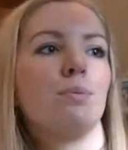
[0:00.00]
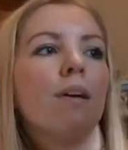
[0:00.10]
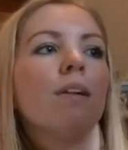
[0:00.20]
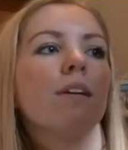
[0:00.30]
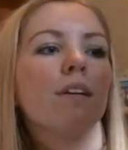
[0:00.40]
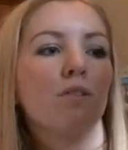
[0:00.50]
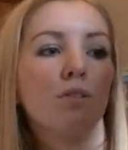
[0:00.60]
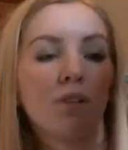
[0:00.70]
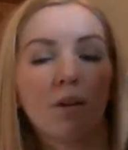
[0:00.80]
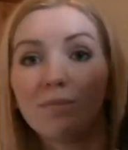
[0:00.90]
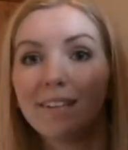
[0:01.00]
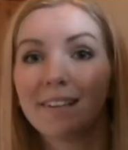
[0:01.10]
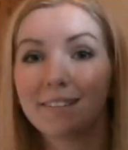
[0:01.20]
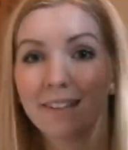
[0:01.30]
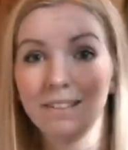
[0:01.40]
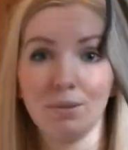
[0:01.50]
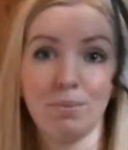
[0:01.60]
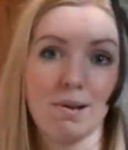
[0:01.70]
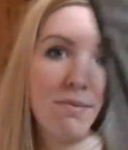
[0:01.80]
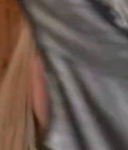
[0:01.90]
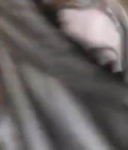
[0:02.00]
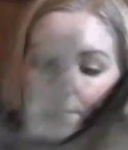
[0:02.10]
well, and I'm really excited to wear it.